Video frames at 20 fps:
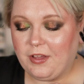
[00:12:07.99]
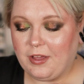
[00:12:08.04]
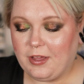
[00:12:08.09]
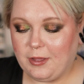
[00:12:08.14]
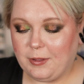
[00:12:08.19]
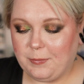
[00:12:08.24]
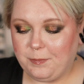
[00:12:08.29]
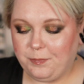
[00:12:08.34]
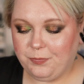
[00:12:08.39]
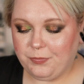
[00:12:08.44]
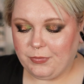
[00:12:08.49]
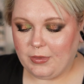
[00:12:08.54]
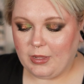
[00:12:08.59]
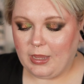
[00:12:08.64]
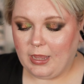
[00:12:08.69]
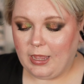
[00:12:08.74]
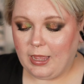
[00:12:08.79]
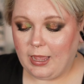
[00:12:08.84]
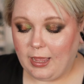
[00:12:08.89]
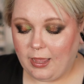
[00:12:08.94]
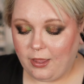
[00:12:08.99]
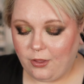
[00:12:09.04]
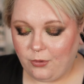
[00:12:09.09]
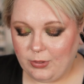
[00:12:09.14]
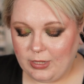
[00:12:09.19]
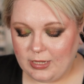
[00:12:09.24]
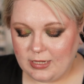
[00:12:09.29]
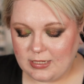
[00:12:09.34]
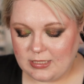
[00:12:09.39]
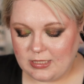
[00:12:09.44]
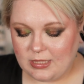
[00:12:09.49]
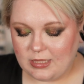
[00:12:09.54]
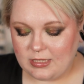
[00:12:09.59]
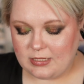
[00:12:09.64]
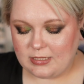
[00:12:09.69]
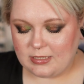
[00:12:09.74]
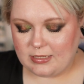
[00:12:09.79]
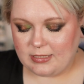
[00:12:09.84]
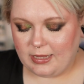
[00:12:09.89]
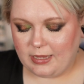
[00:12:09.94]
how is the
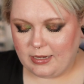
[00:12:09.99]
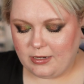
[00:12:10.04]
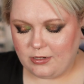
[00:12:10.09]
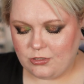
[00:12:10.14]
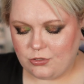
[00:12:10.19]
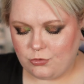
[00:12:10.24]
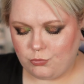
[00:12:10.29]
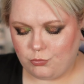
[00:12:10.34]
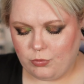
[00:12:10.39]
status